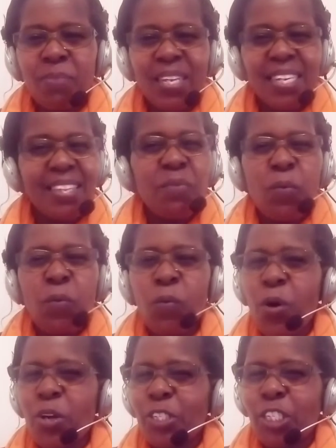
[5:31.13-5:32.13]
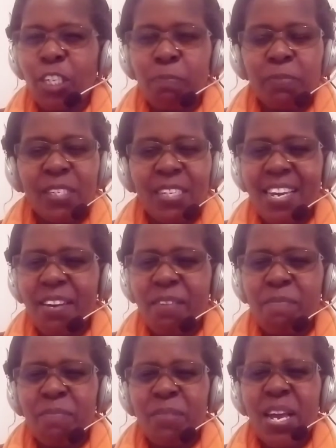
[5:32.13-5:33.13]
They worshipped Him.